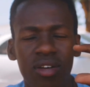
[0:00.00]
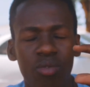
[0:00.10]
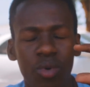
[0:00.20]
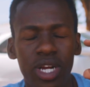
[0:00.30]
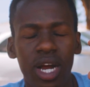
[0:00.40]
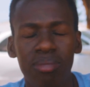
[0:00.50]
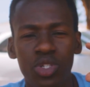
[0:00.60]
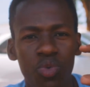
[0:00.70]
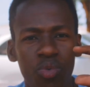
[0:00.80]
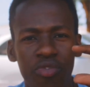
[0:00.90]
when it comes
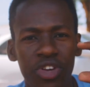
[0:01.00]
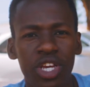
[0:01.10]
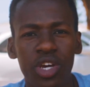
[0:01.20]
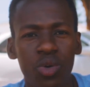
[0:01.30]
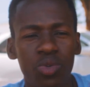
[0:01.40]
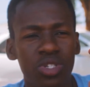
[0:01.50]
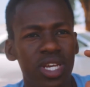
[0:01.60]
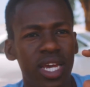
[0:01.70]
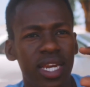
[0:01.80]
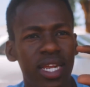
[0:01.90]
to videos.
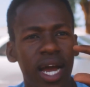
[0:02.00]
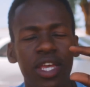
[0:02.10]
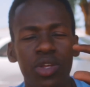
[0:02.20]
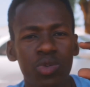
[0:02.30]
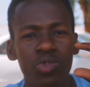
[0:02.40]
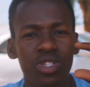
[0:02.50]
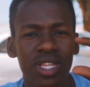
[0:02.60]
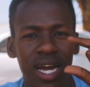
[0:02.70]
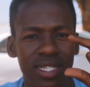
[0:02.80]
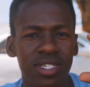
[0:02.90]
And I used
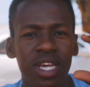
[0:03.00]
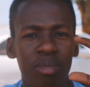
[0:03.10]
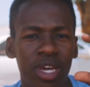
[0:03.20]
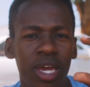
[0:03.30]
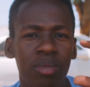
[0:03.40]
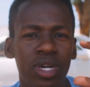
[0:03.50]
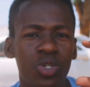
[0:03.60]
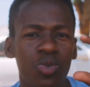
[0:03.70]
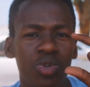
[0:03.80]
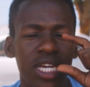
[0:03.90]
that same camera to
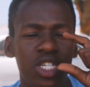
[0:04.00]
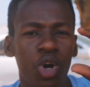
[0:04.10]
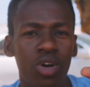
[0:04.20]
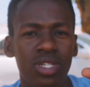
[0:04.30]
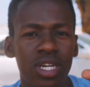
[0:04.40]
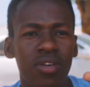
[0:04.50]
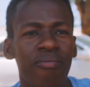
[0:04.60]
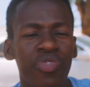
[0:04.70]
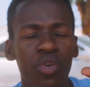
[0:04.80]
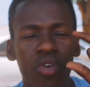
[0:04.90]
create content
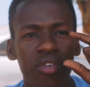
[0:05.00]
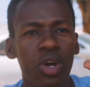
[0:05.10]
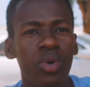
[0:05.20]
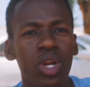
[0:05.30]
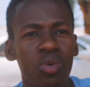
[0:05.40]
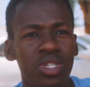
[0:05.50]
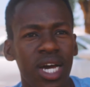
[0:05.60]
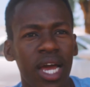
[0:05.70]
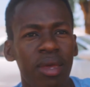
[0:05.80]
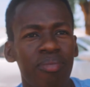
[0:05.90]
for a very long
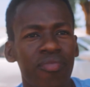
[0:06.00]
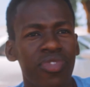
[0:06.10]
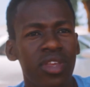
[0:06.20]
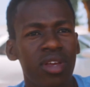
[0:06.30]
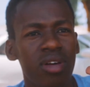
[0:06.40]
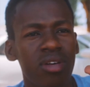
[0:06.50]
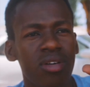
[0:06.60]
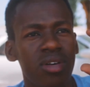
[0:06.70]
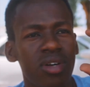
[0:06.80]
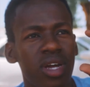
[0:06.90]
time,
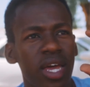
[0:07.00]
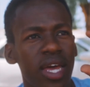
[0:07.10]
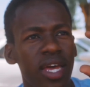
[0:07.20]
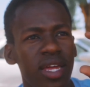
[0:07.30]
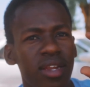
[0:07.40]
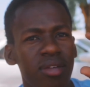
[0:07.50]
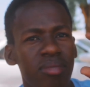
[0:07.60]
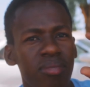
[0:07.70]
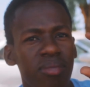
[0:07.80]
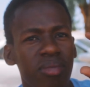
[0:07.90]
and
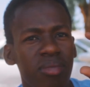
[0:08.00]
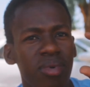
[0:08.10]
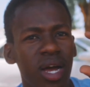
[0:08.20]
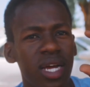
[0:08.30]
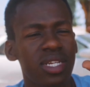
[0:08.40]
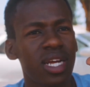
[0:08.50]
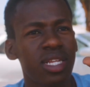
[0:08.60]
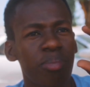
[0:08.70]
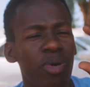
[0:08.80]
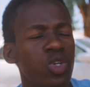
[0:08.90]
until at the
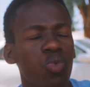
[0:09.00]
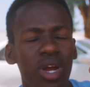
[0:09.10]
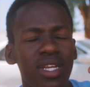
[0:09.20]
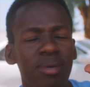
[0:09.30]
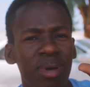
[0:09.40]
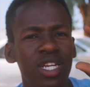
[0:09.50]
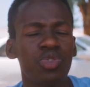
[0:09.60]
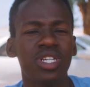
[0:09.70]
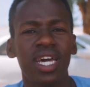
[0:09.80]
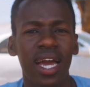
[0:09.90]
point where the battery
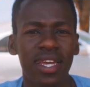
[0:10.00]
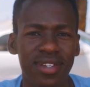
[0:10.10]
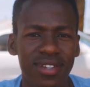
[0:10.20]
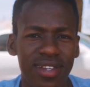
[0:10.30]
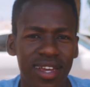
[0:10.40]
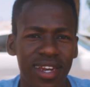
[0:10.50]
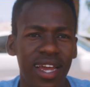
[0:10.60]
died and I